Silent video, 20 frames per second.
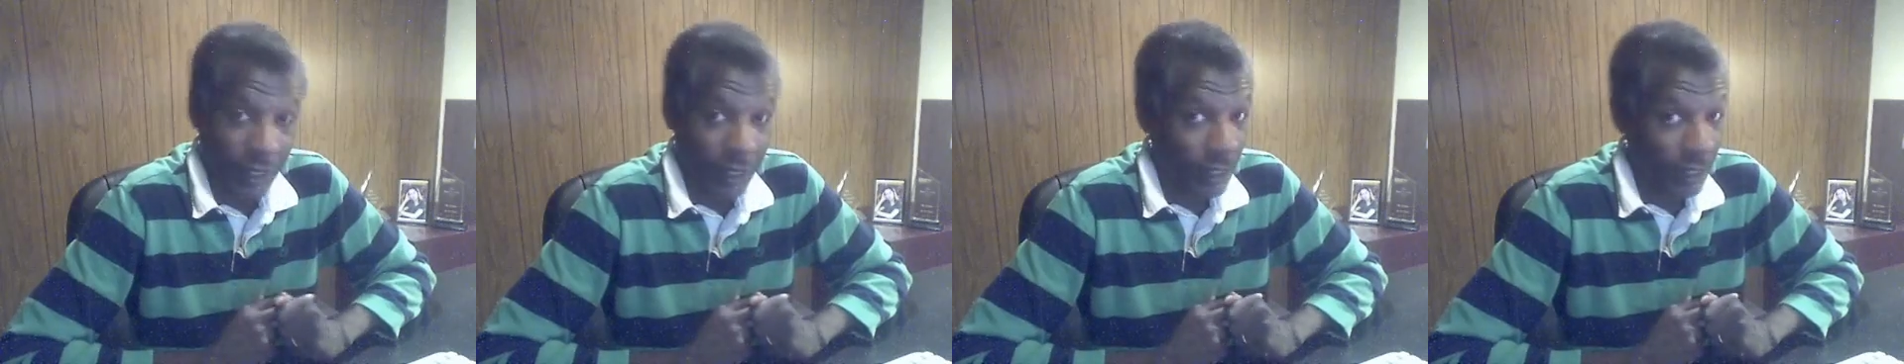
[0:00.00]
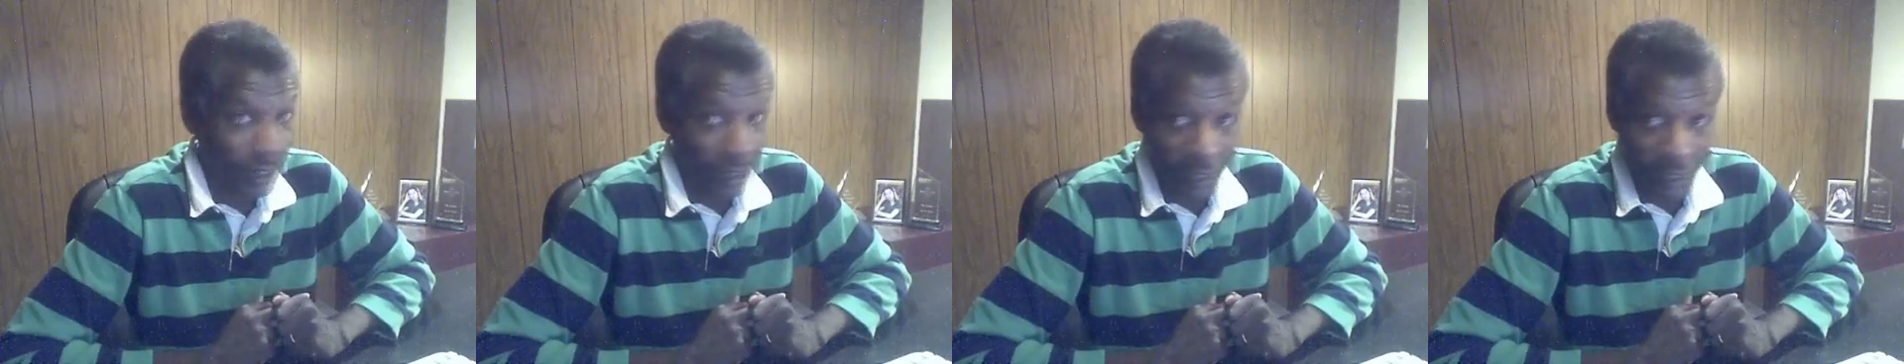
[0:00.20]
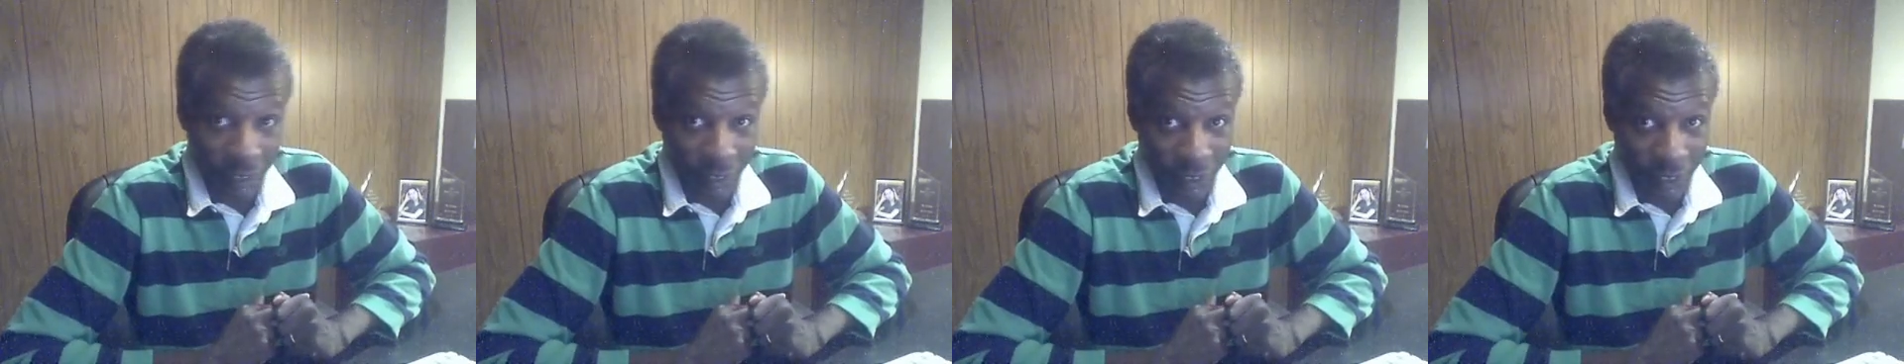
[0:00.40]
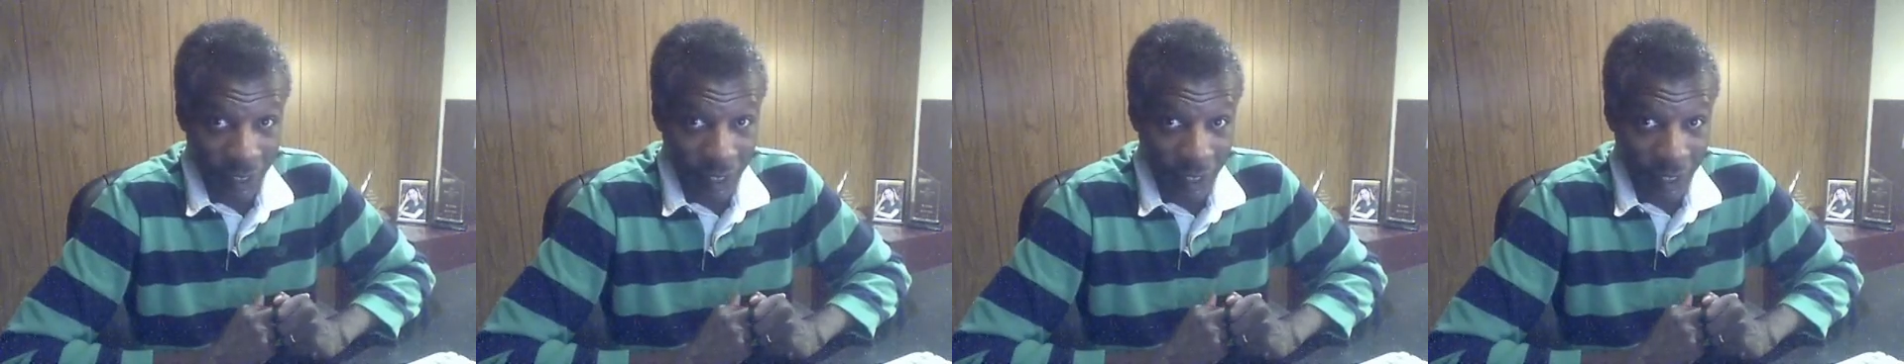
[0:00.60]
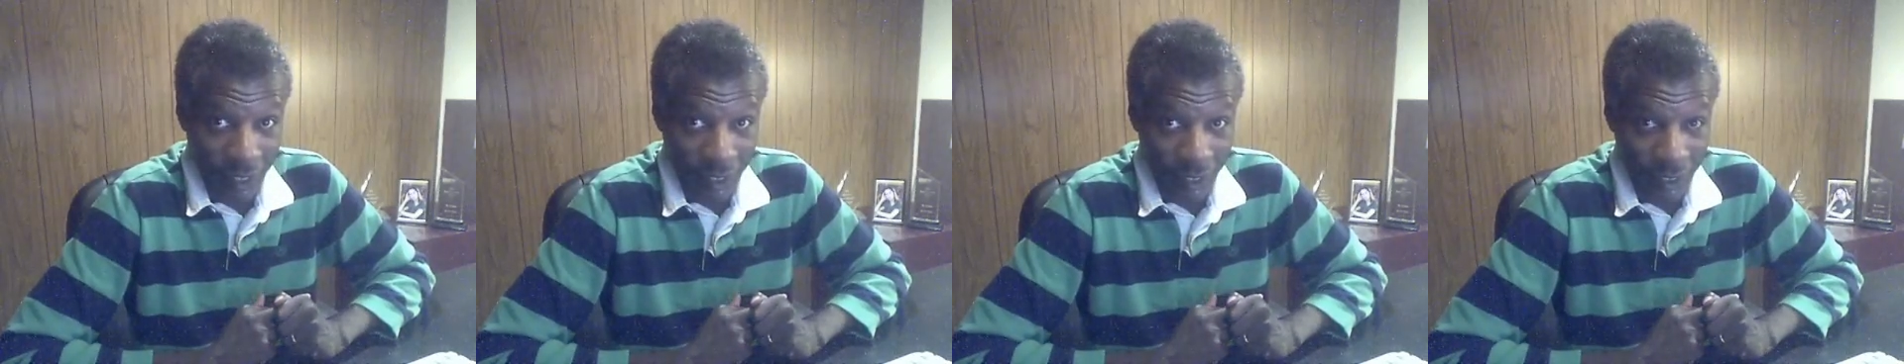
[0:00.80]
custody of your
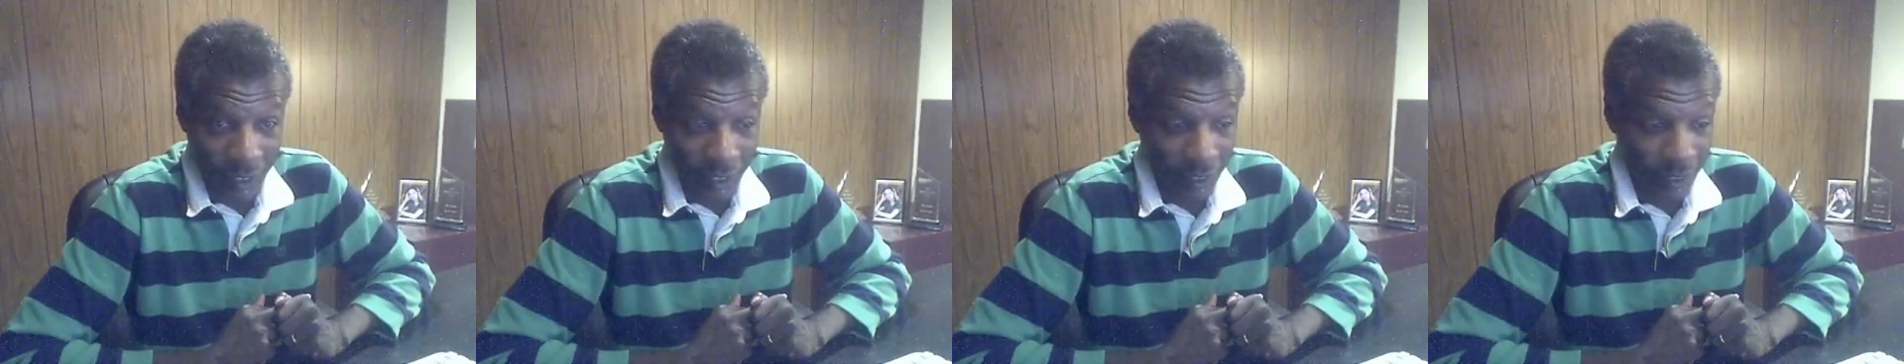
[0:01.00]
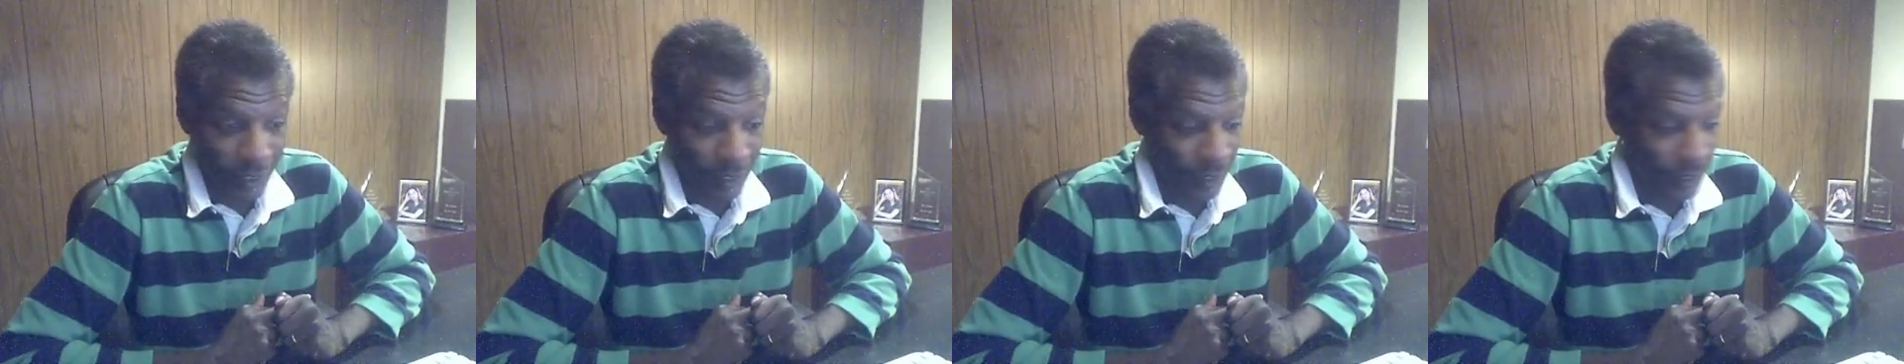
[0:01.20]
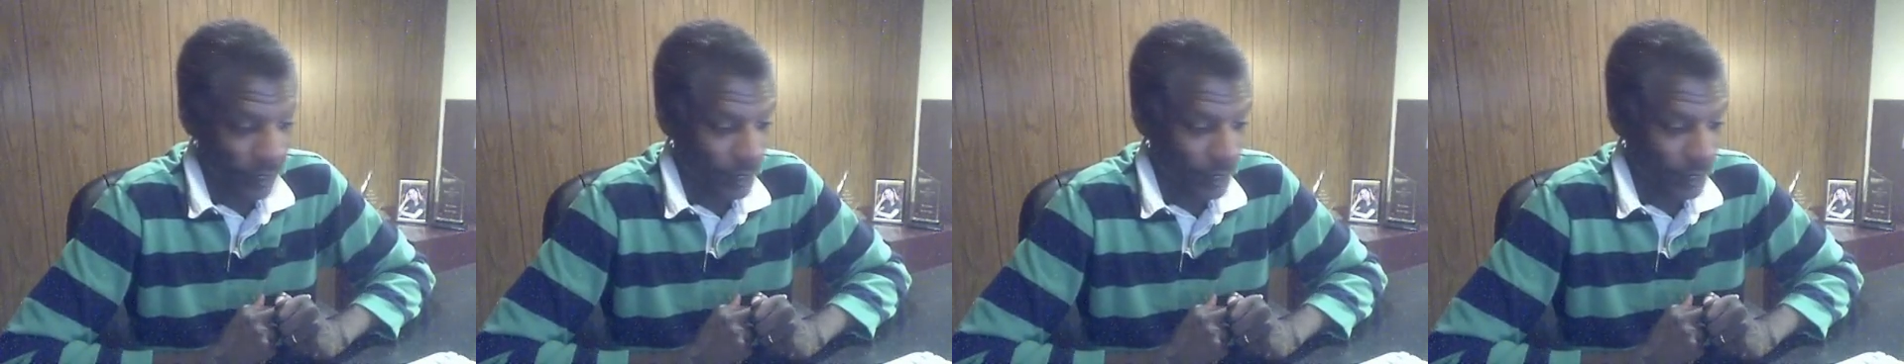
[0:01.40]
kids,